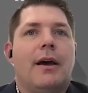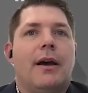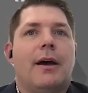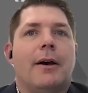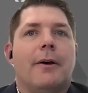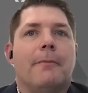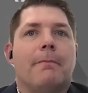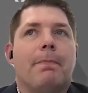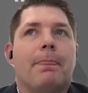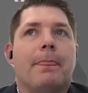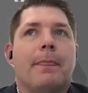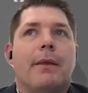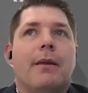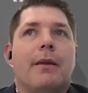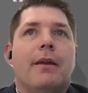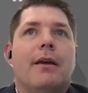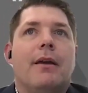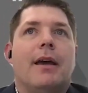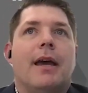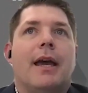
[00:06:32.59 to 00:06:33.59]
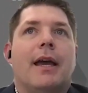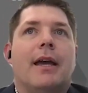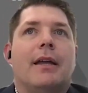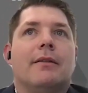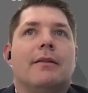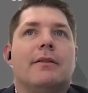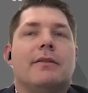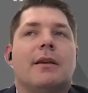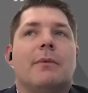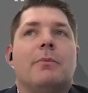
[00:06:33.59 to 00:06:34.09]

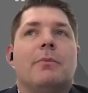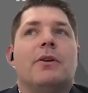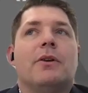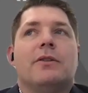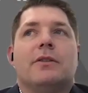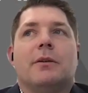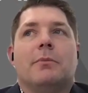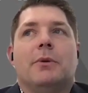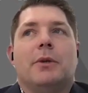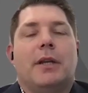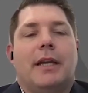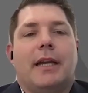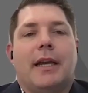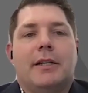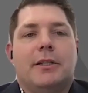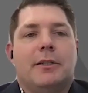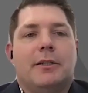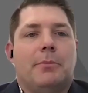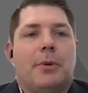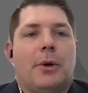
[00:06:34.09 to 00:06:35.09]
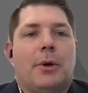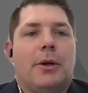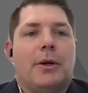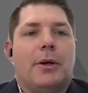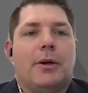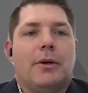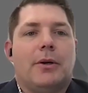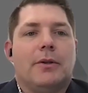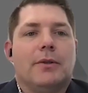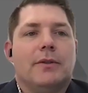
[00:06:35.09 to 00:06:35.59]
And some of those communication
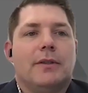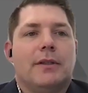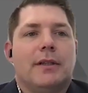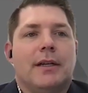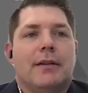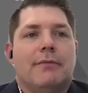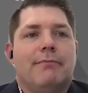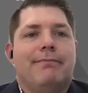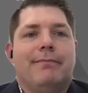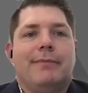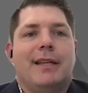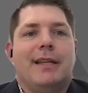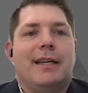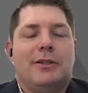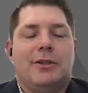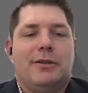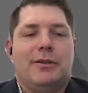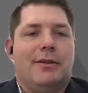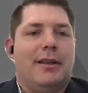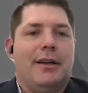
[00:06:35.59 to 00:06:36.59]
protocols that